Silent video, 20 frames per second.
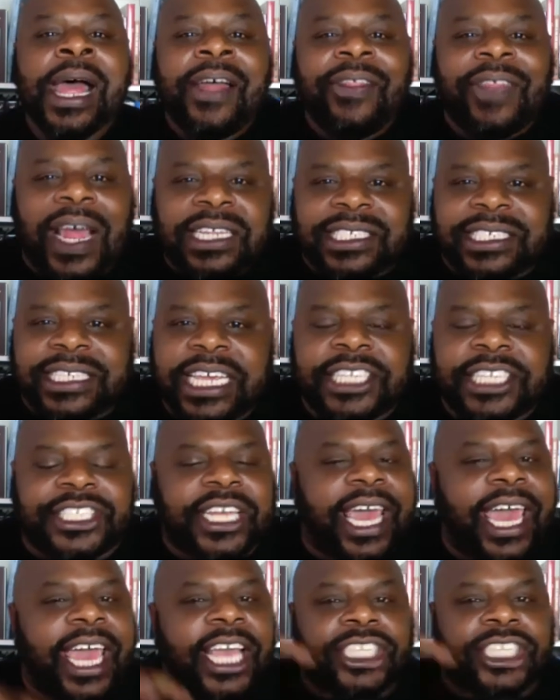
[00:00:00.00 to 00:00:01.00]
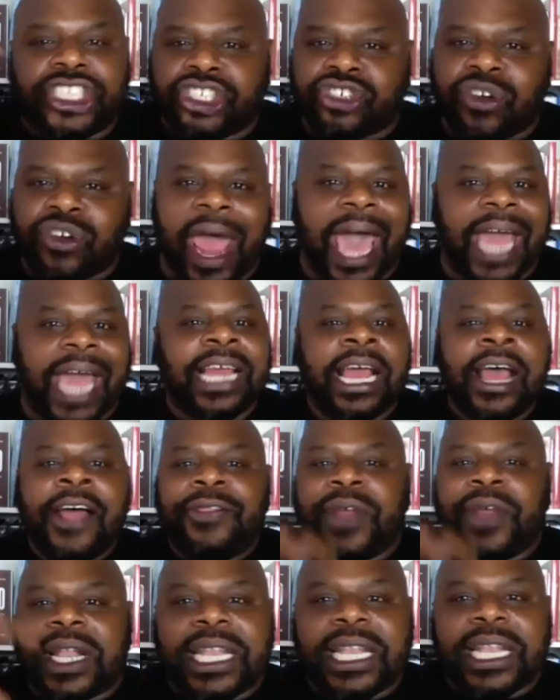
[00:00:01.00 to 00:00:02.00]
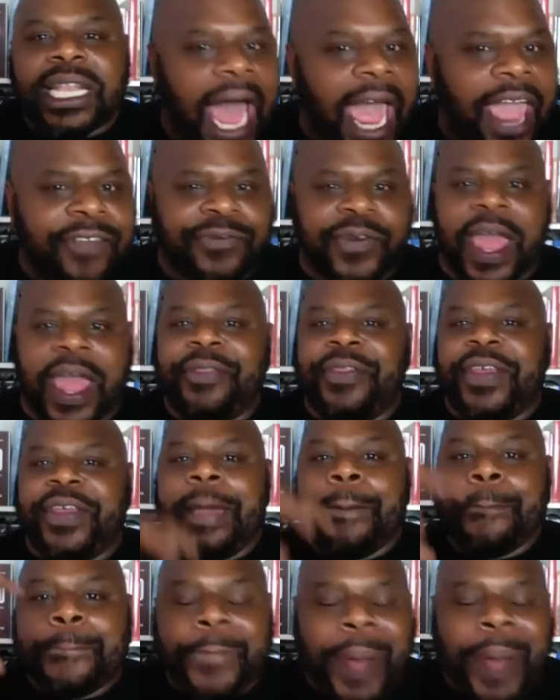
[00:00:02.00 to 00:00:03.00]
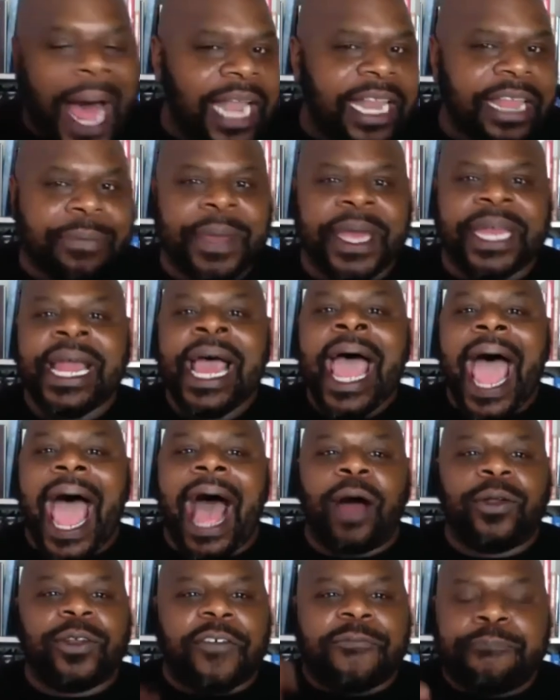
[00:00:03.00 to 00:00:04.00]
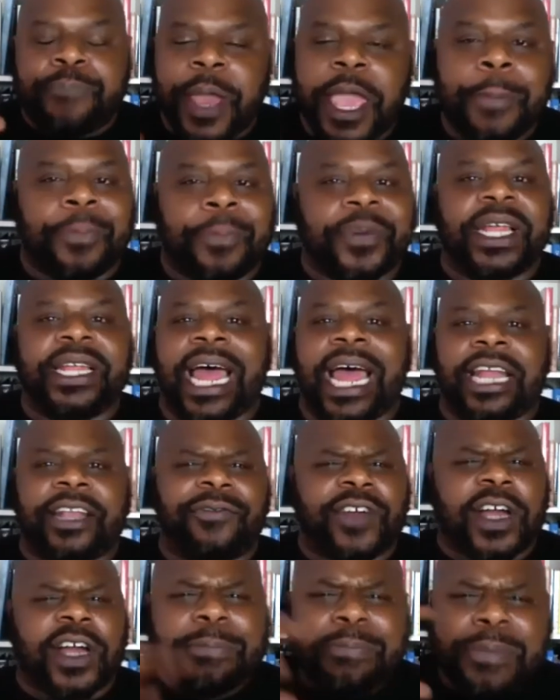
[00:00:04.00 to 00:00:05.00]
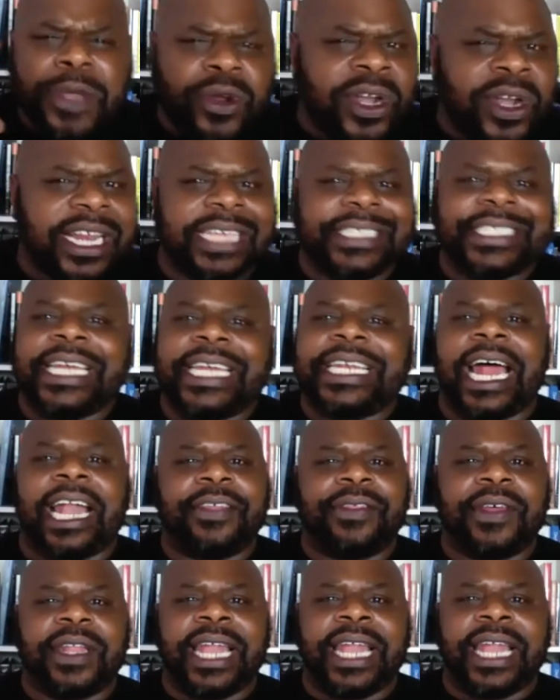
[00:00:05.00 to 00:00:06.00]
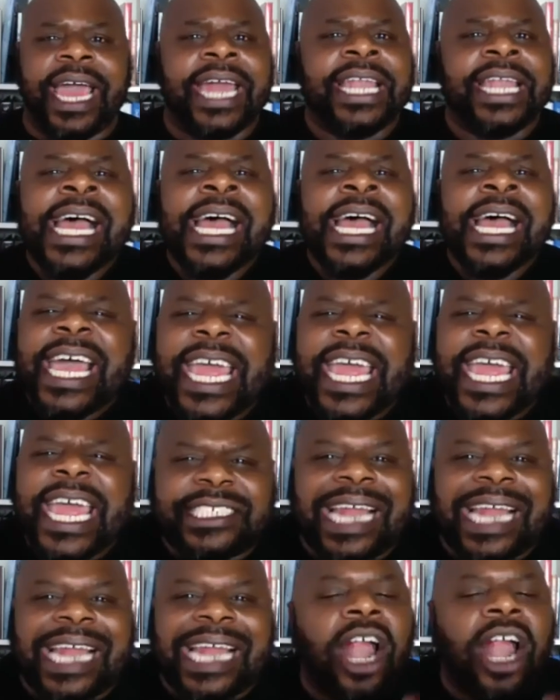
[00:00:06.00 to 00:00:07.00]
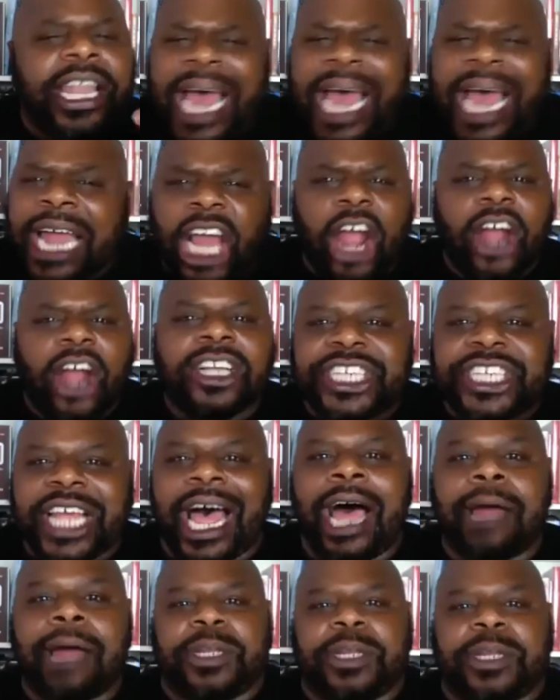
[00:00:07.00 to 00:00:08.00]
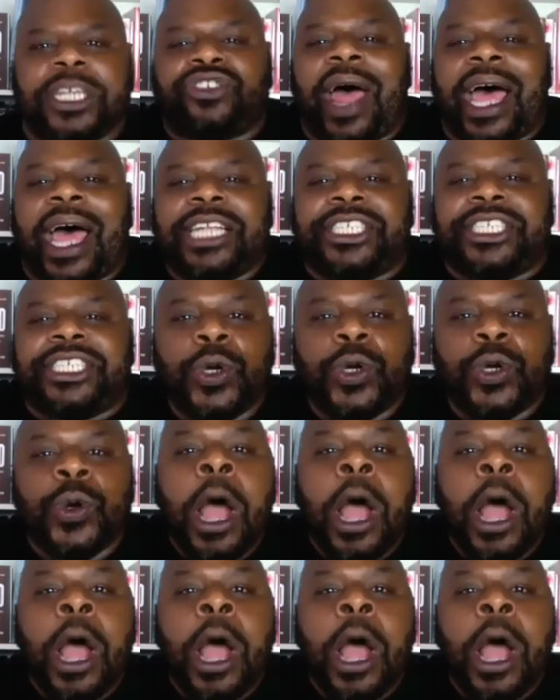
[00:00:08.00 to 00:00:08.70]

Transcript: that seeks to extract the life and the embodiment out of people and out of communities and out of the land. It is not our job to try to